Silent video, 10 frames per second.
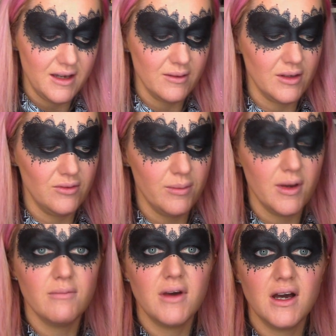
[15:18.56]
I'm going to rub
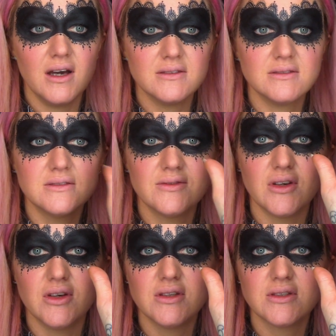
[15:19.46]
it on my hand
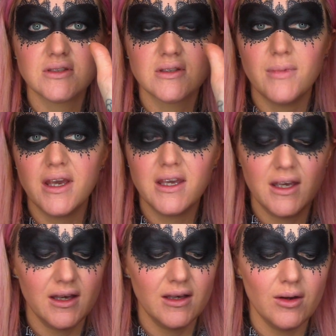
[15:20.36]
first to make
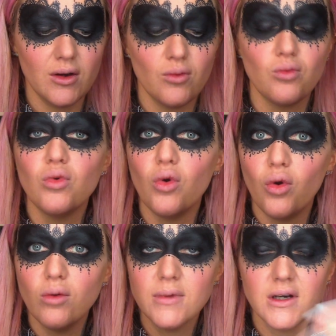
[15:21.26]
it
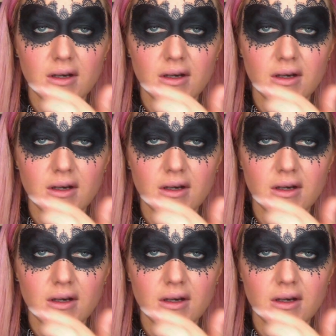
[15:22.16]
warm,